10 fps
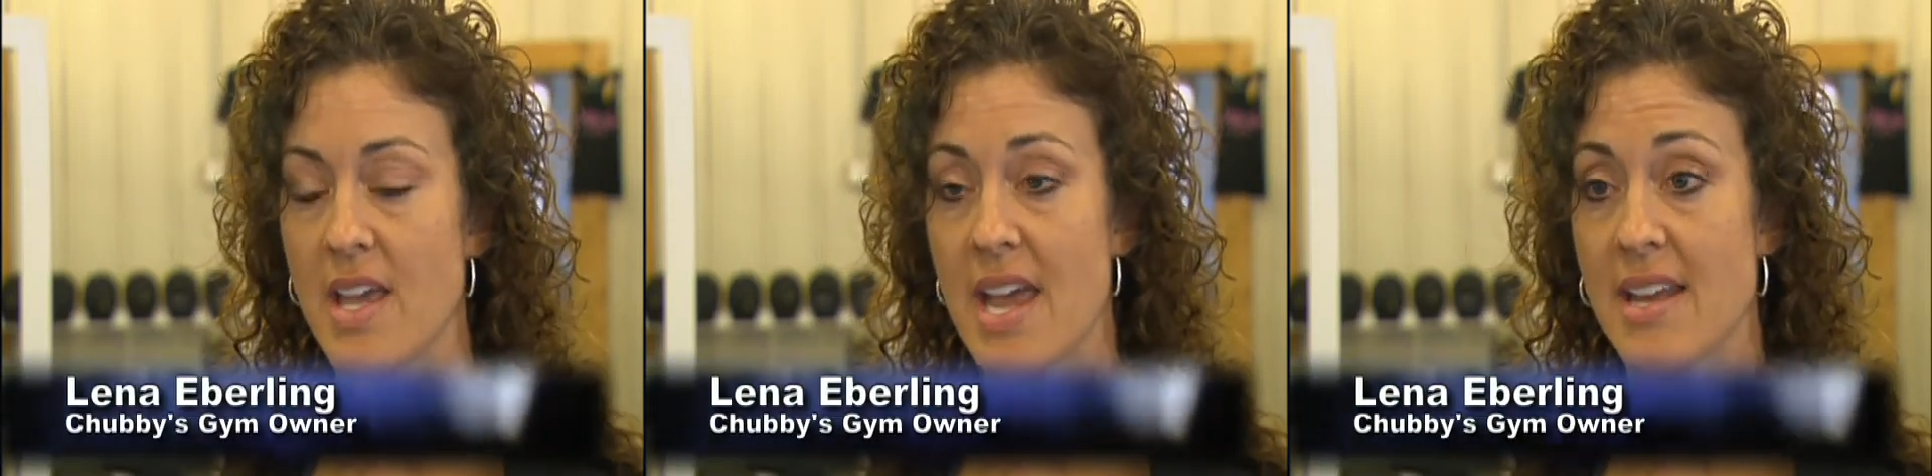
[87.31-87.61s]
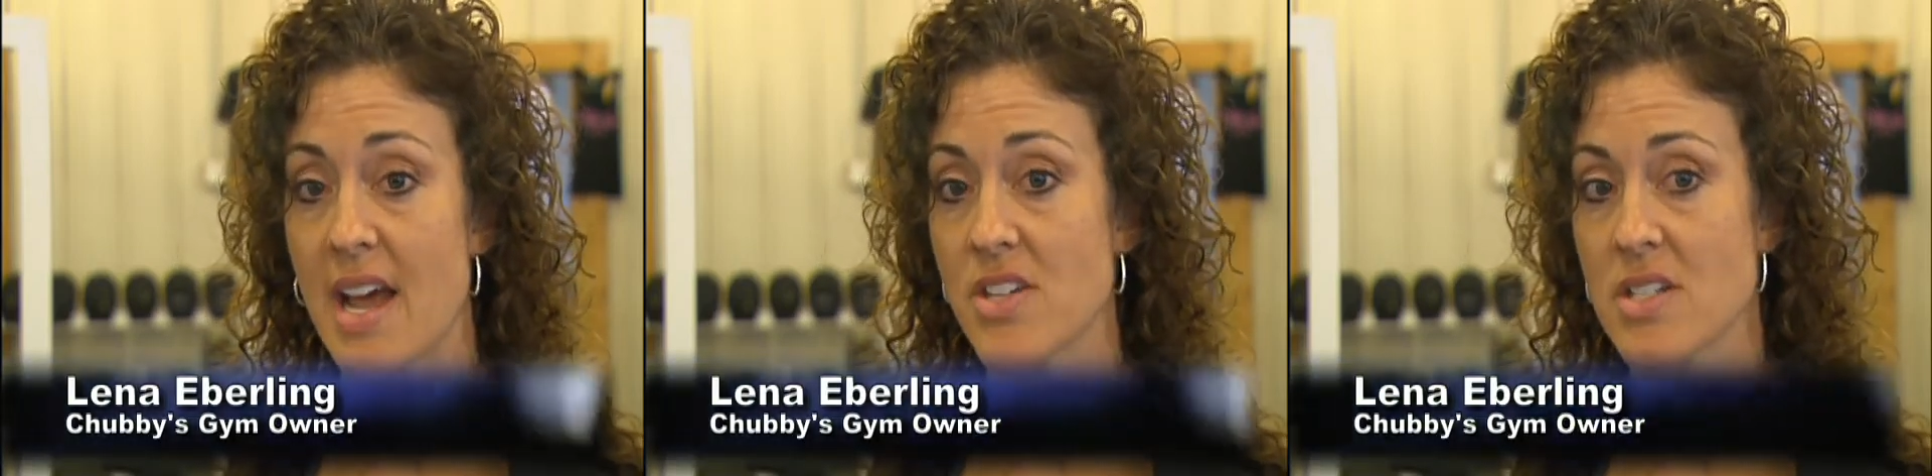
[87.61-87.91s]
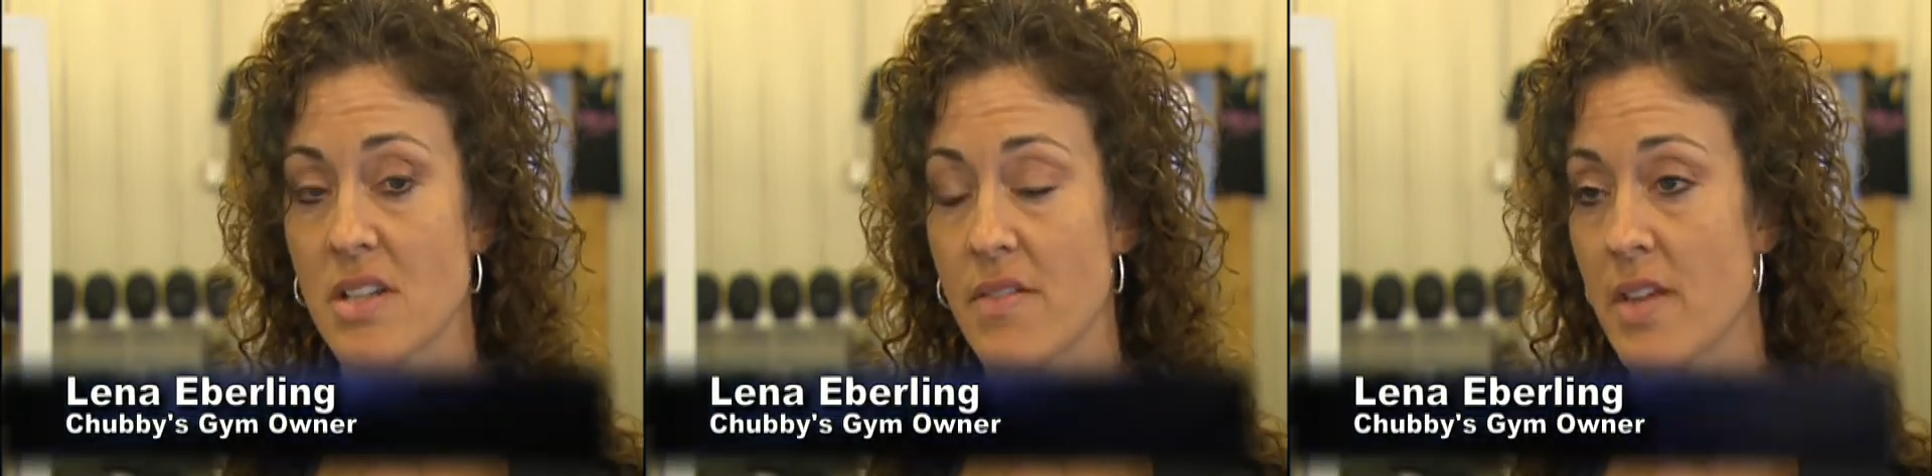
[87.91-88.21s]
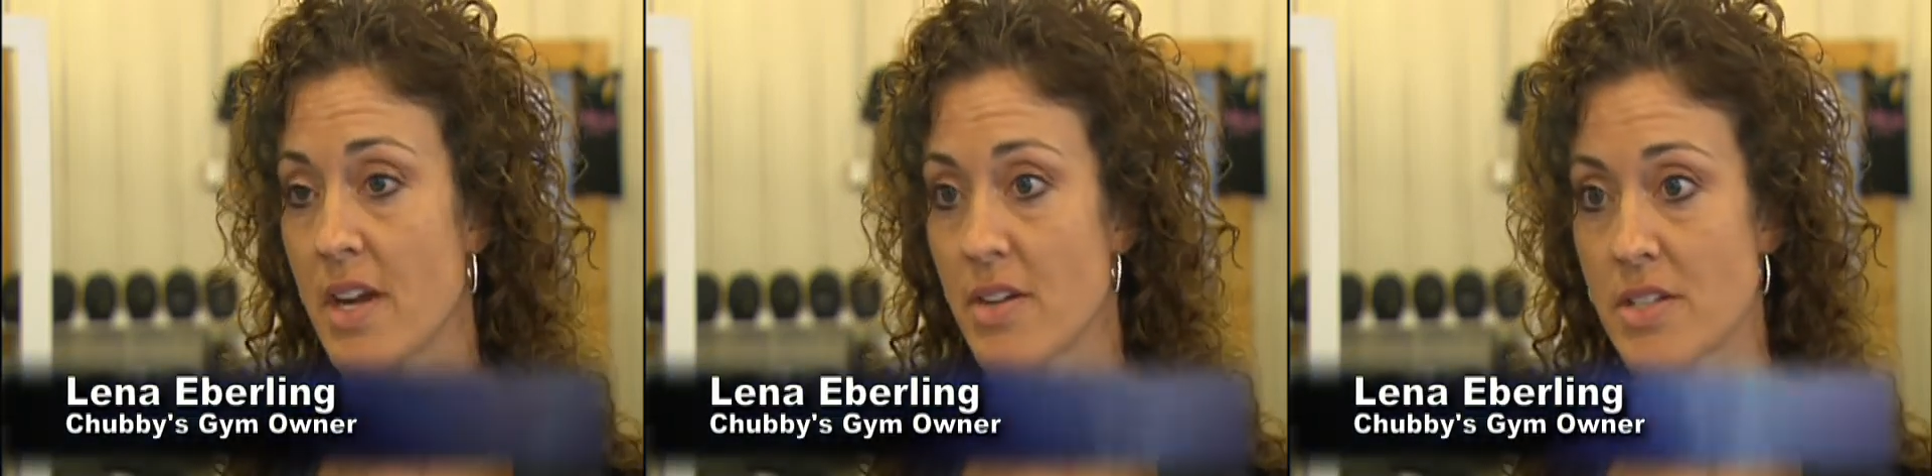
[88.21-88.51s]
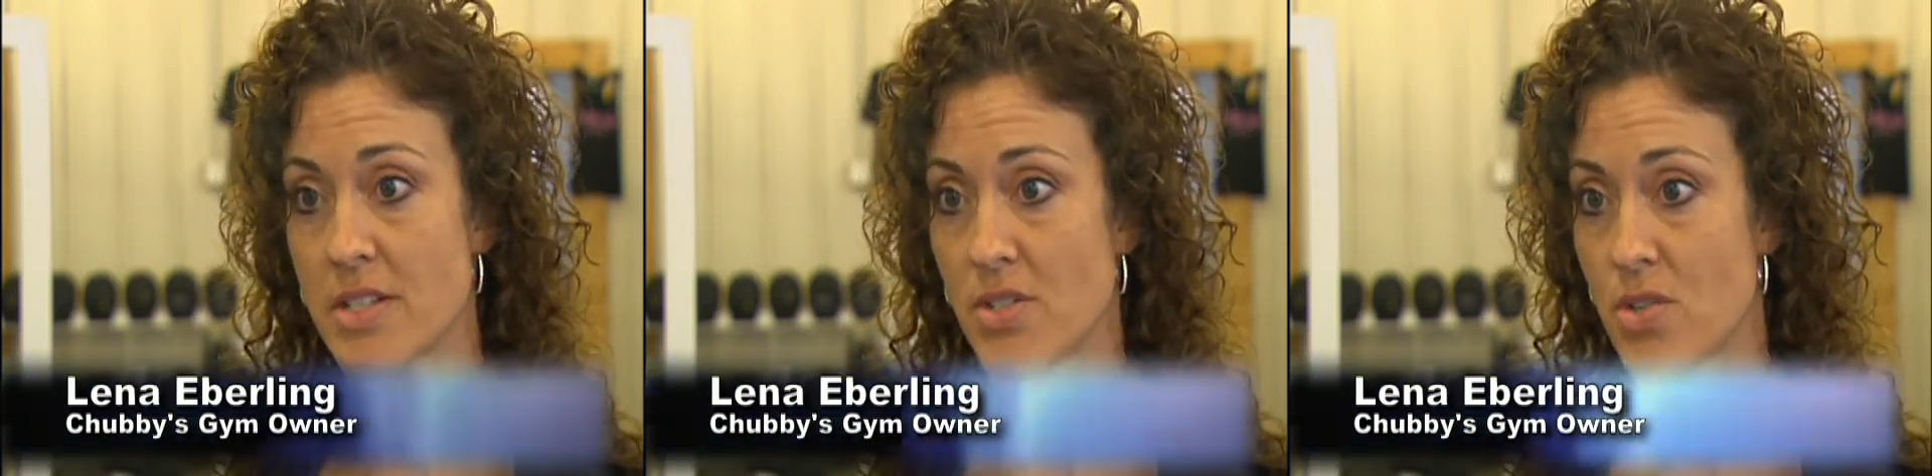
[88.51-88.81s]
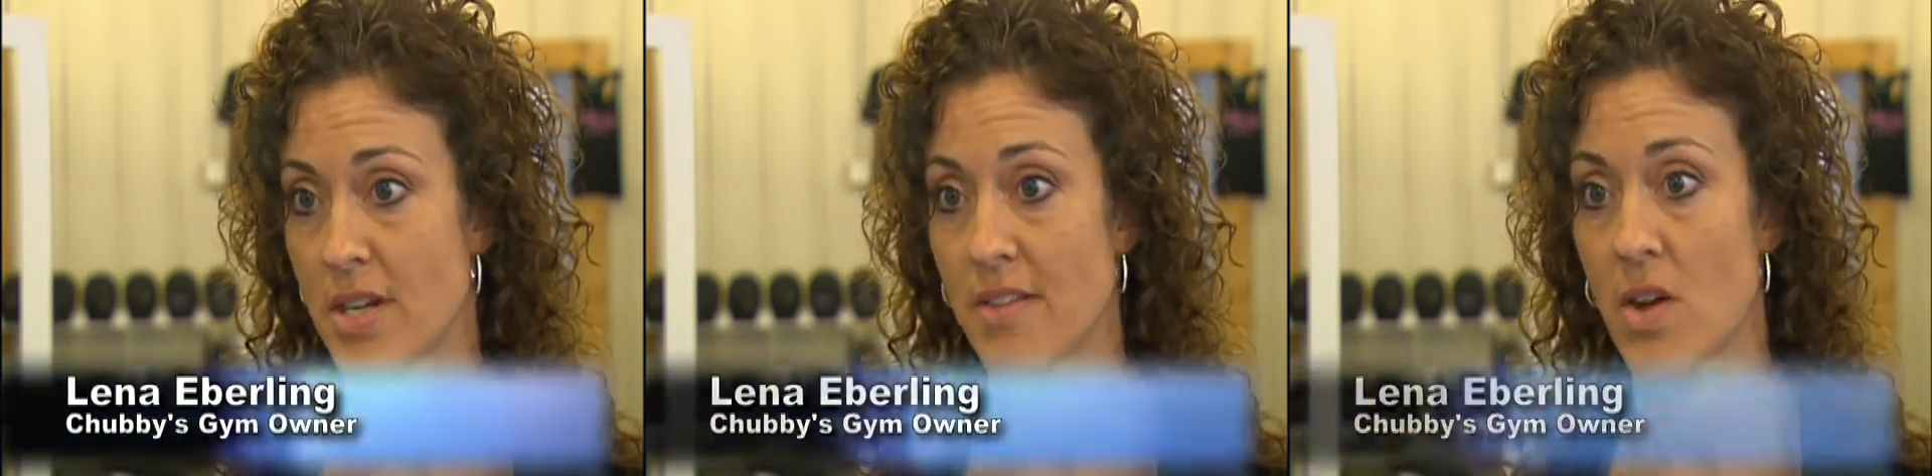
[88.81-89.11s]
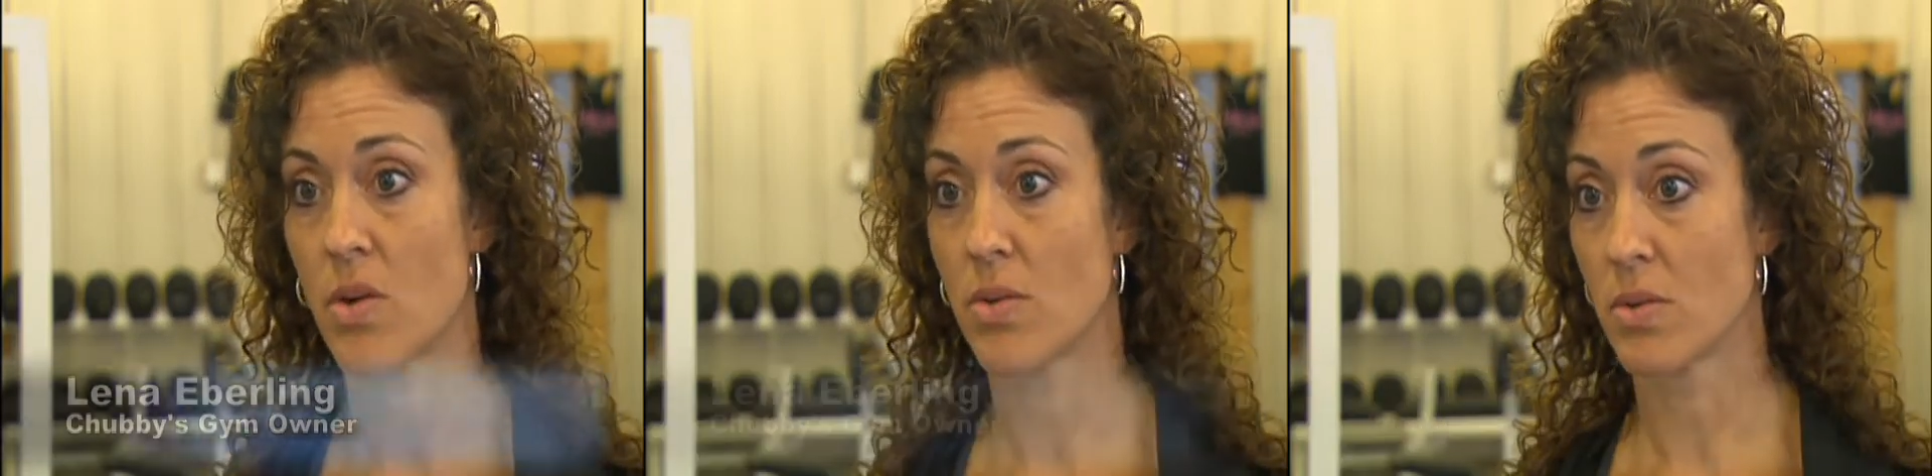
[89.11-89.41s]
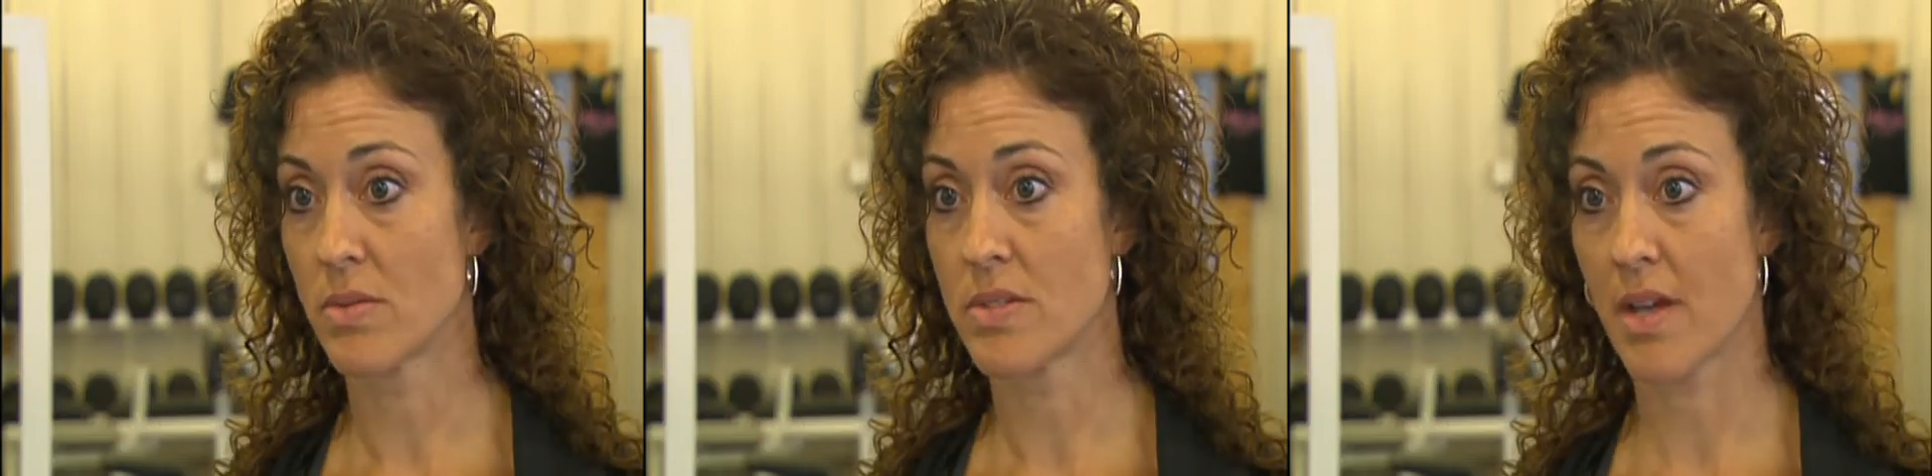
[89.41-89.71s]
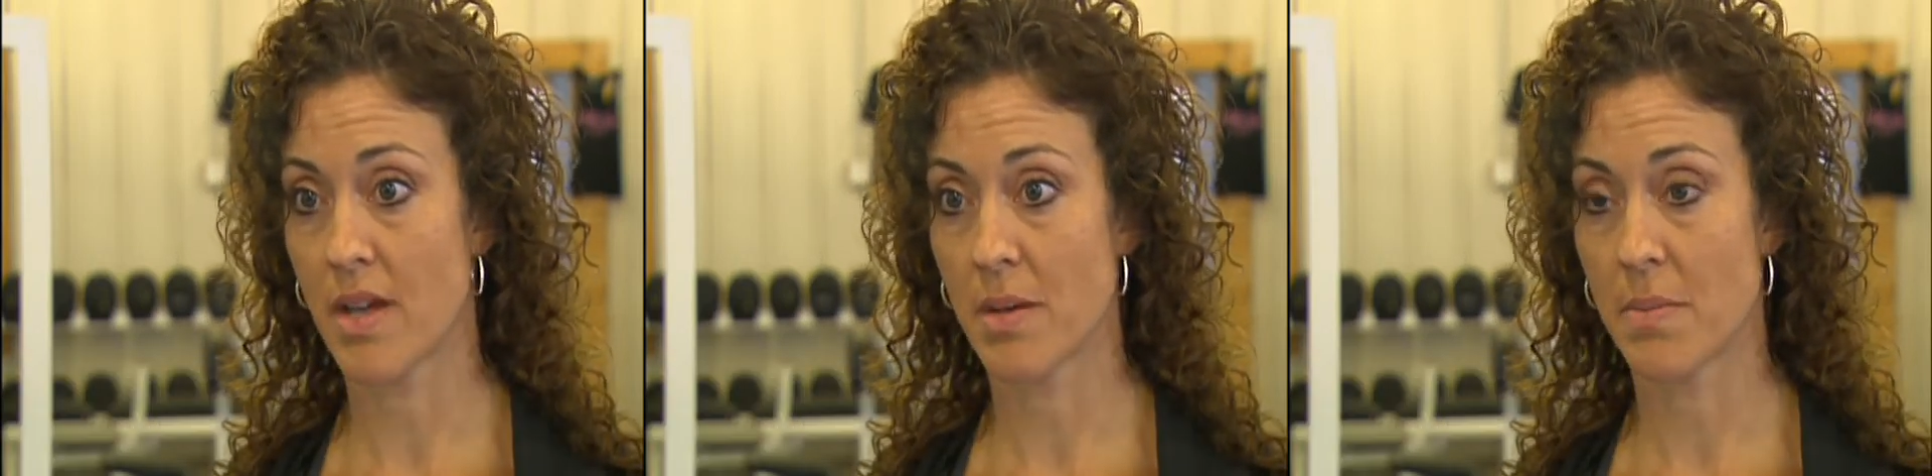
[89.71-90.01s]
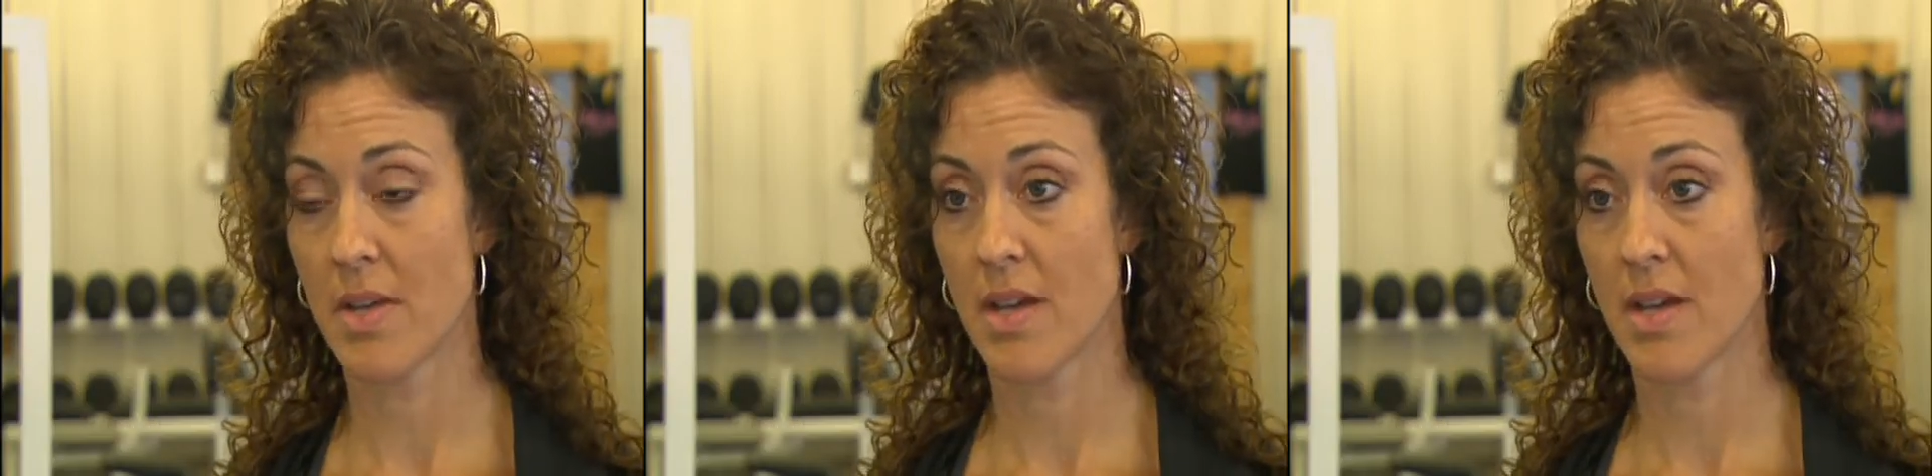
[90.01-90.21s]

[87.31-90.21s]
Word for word: and I just love the Heritage District and the old um,